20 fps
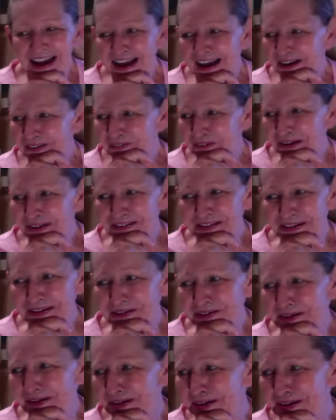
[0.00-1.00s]
One
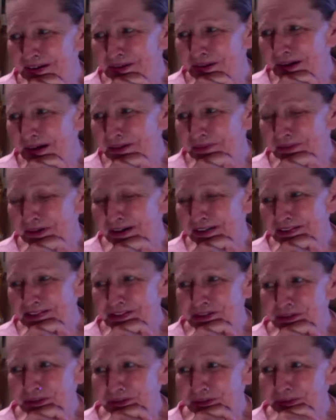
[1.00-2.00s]
year, I know I went
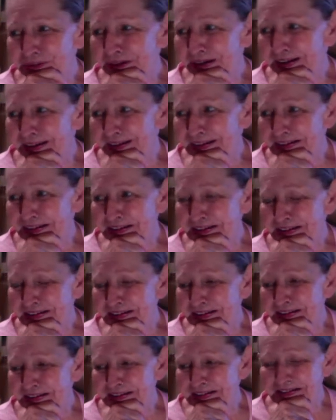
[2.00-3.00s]
to
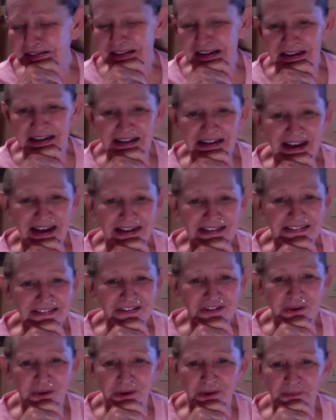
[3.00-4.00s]
the secondhand
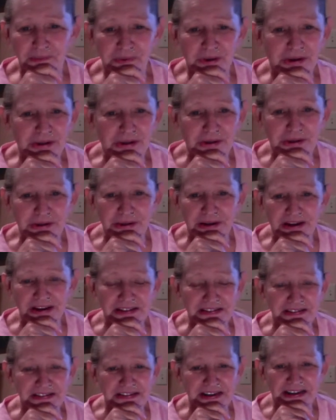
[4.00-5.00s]
store and bought her a
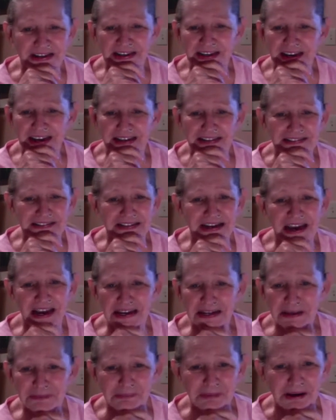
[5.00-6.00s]
secondhand
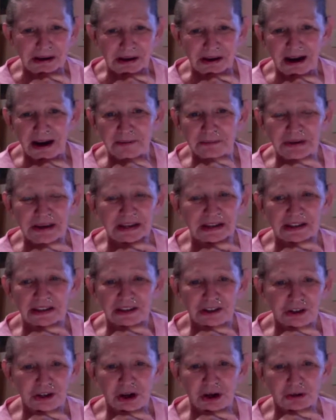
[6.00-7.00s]
teddy bear. I mean,
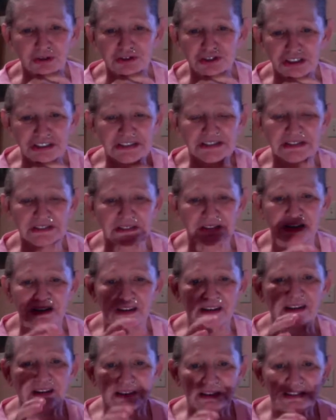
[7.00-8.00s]
you know, just
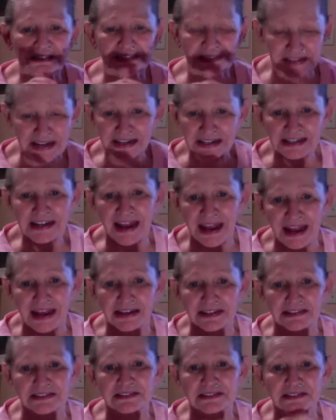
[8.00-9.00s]

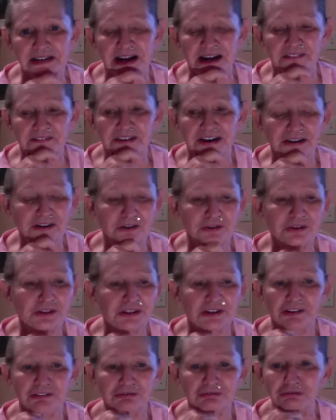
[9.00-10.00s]
secondhand stuff. I
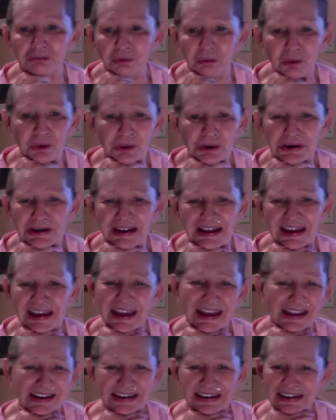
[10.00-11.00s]
couldn't afford
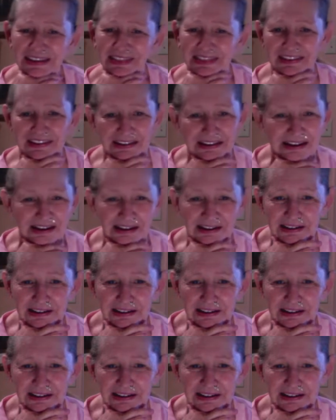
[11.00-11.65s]
anything.